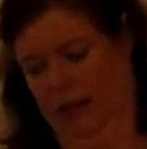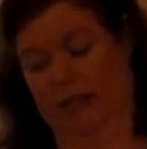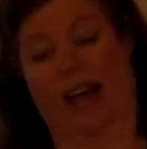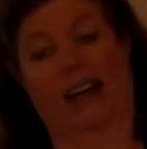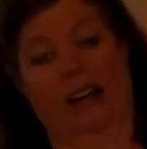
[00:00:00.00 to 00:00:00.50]

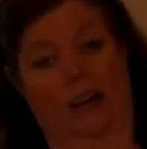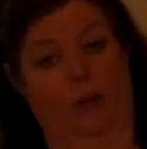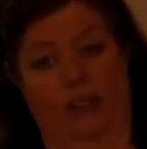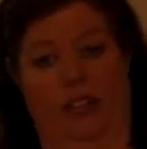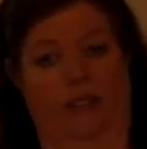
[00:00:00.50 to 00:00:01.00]
sign
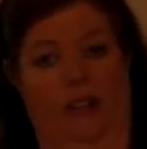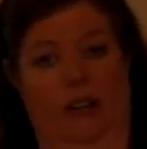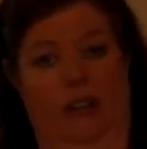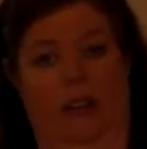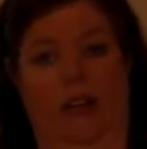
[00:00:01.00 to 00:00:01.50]
language
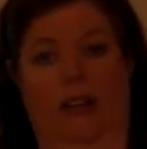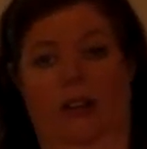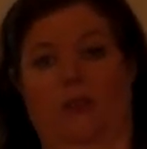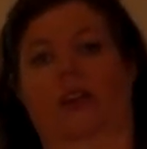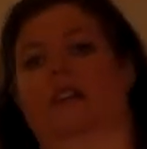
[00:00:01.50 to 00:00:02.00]
even,
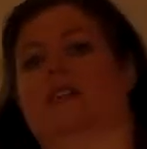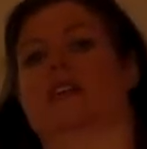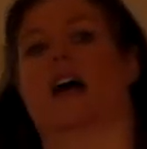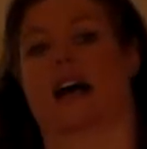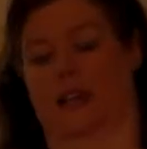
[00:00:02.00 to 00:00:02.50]
as well as
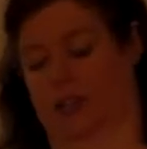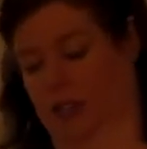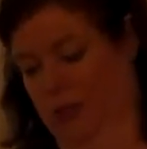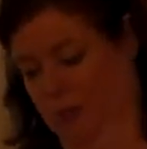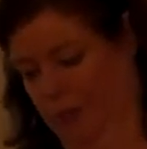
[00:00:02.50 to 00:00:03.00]
touch.